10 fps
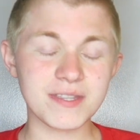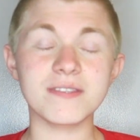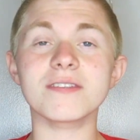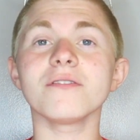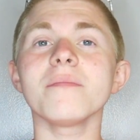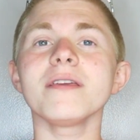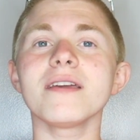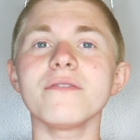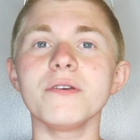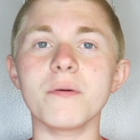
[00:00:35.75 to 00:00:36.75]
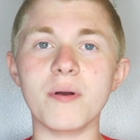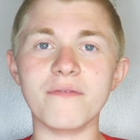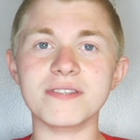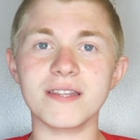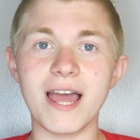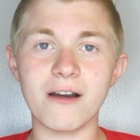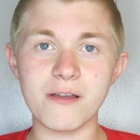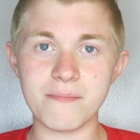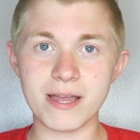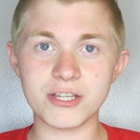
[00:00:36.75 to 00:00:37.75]
So let me give you a preface on how I
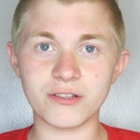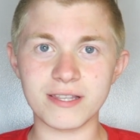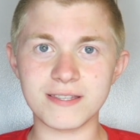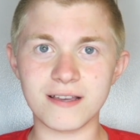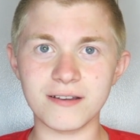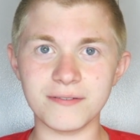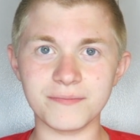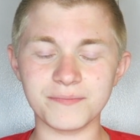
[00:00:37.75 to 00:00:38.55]
met Jalissa.